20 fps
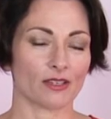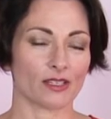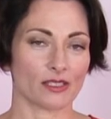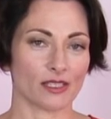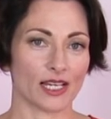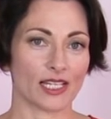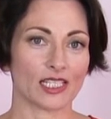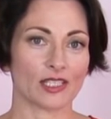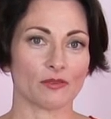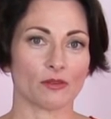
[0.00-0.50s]
because
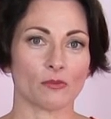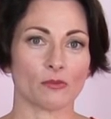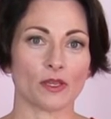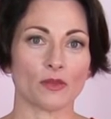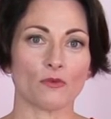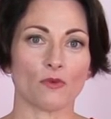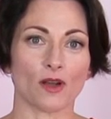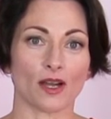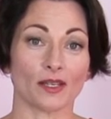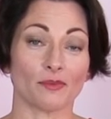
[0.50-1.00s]
that's what
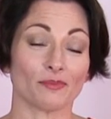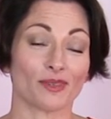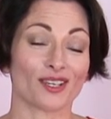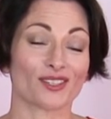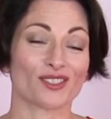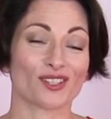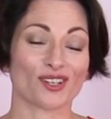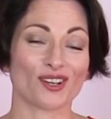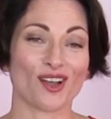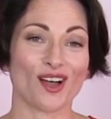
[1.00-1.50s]
we want,
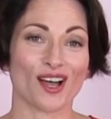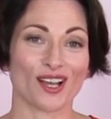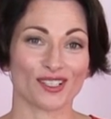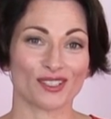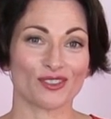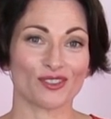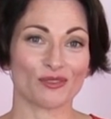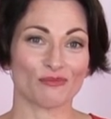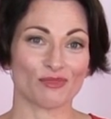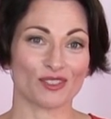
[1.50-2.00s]
because our
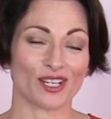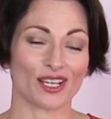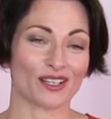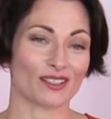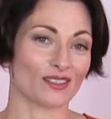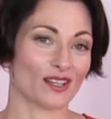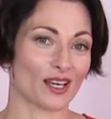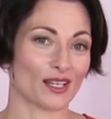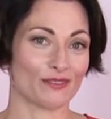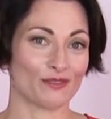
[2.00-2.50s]
costumes take
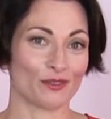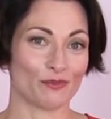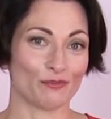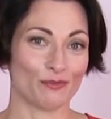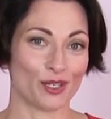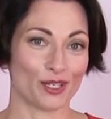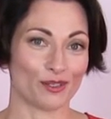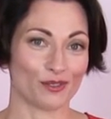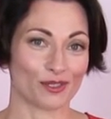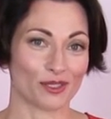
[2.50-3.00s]
a lot of
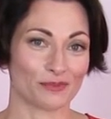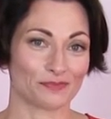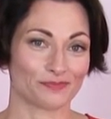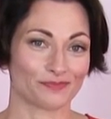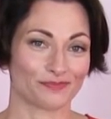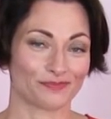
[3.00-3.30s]
abuse.